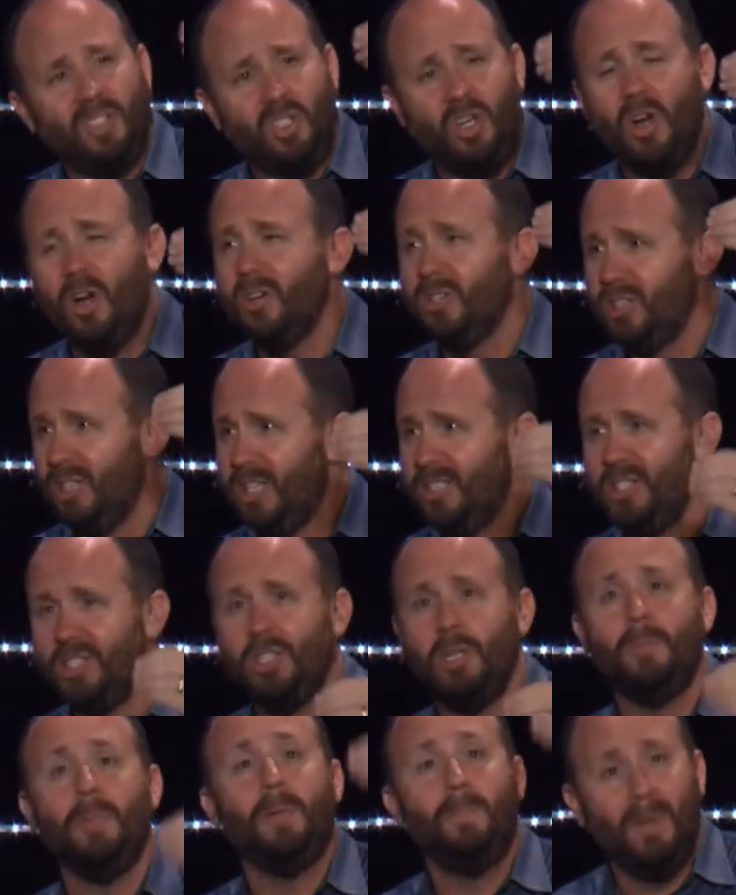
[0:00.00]
Church, listen
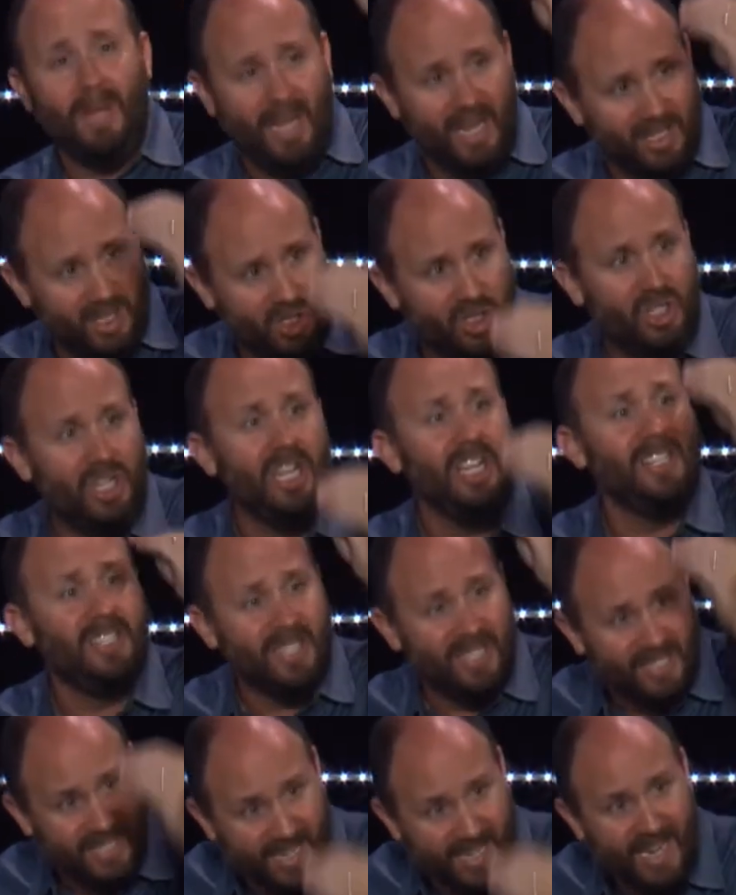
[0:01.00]
to me, because
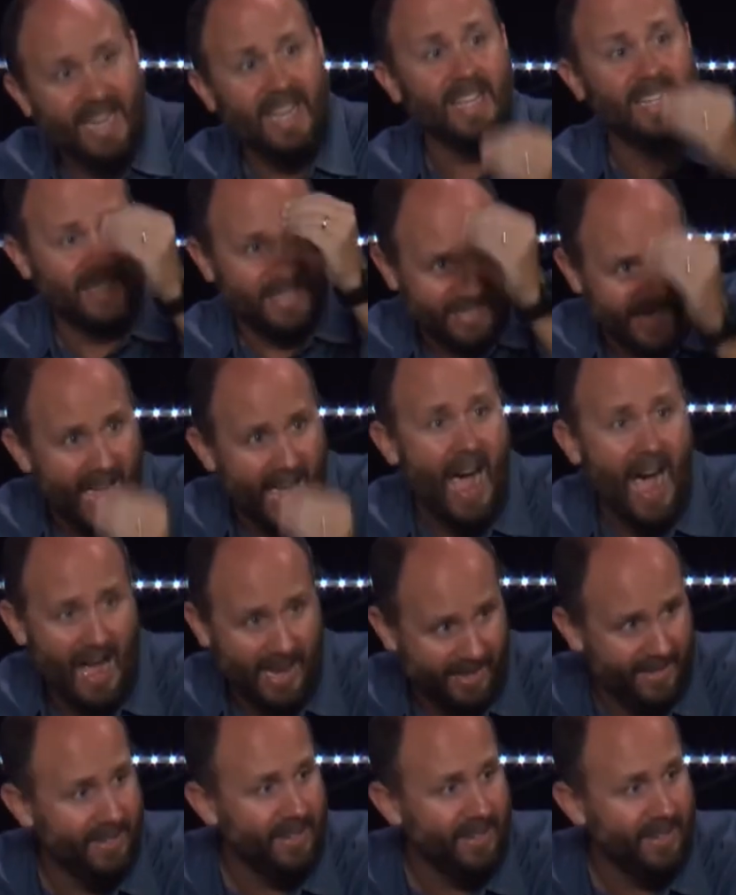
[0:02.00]
Jesus is God.